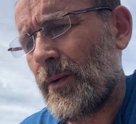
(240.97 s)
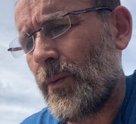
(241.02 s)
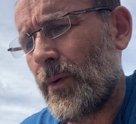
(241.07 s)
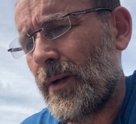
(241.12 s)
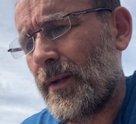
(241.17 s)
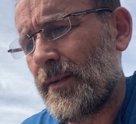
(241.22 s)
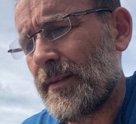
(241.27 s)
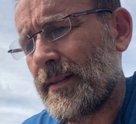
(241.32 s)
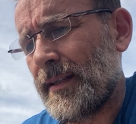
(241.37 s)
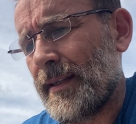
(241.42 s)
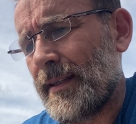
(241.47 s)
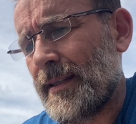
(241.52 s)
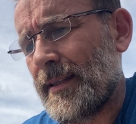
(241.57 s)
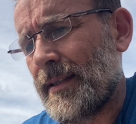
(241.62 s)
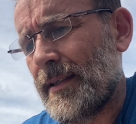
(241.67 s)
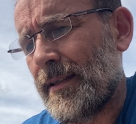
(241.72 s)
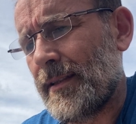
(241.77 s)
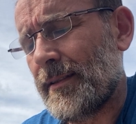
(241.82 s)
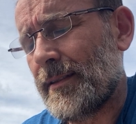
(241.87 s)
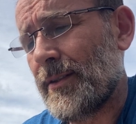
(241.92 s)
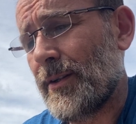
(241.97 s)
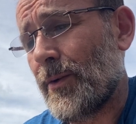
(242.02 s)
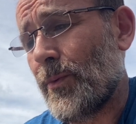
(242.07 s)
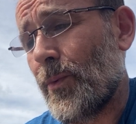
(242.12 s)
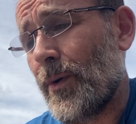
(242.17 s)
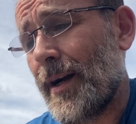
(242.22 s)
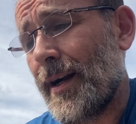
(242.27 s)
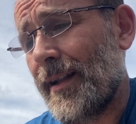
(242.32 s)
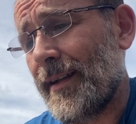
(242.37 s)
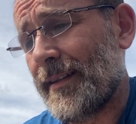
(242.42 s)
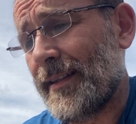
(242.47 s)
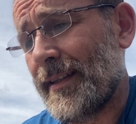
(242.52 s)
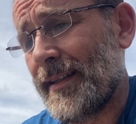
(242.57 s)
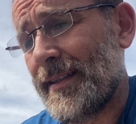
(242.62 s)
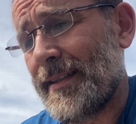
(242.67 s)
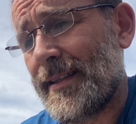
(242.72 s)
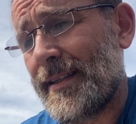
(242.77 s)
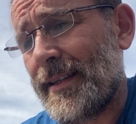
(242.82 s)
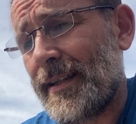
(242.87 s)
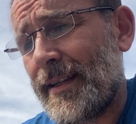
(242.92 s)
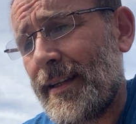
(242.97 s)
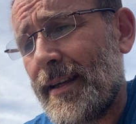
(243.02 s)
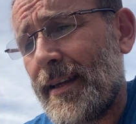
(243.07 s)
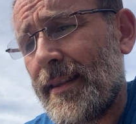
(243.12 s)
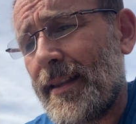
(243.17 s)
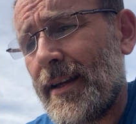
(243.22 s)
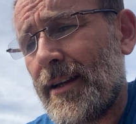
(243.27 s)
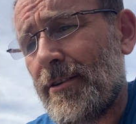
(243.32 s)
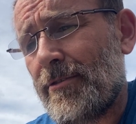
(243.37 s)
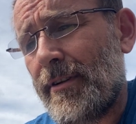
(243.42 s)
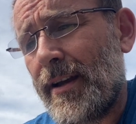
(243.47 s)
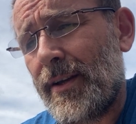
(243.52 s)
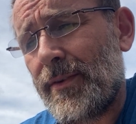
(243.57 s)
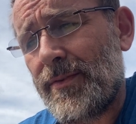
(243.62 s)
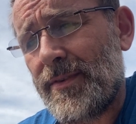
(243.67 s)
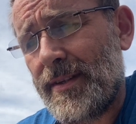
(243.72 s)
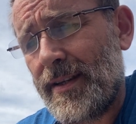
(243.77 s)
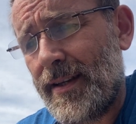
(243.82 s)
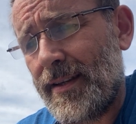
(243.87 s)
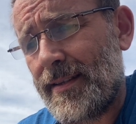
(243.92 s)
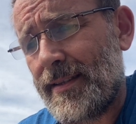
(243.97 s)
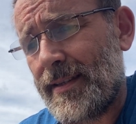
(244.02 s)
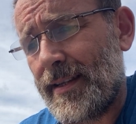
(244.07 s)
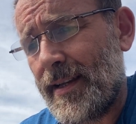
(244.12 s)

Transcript: wildness that grounds us